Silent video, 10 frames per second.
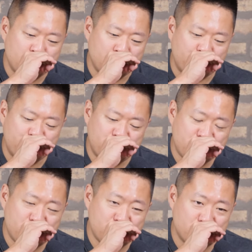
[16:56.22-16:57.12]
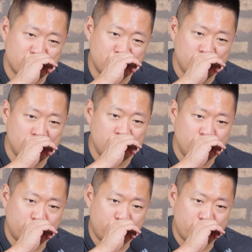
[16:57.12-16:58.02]
like Peter.
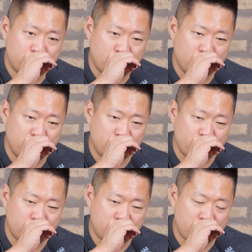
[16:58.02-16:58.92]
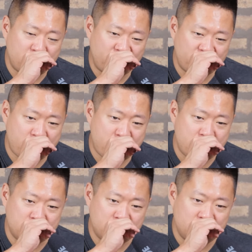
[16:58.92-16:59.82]
Peter, uh, number, number
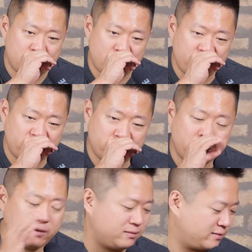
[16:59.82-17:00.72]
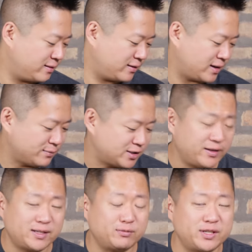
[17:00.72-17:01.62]
58, number 58. Okay, I'm sorry,
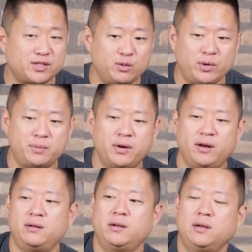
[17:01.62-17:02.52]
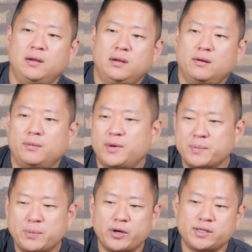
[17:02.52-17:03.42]
that's really stupid. But um,
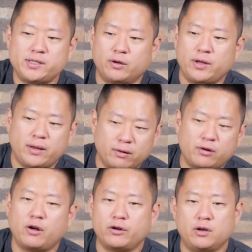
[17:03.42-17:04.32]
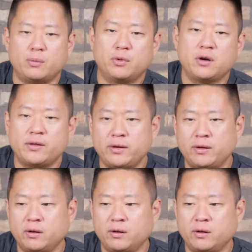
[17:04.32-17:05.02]
my point is, you know, then they'll call your number and then